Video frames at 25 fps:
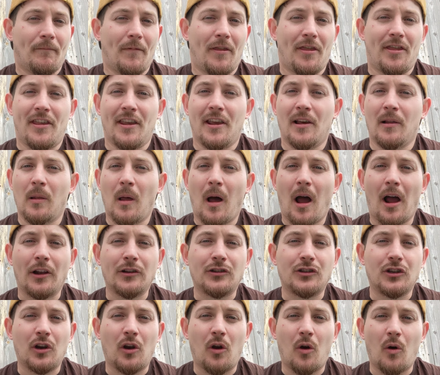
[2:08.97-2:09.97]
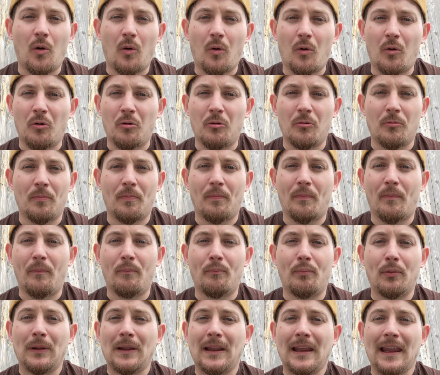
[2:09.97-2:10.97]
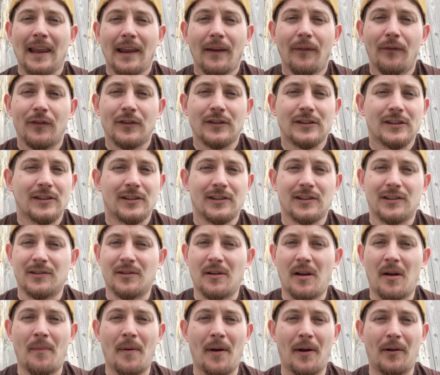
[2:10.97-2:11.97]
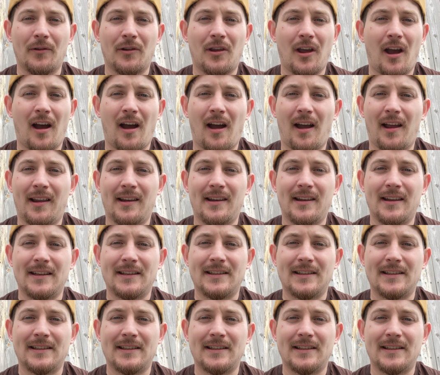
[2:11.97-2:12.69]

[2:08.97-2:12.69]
theological beliefs about God.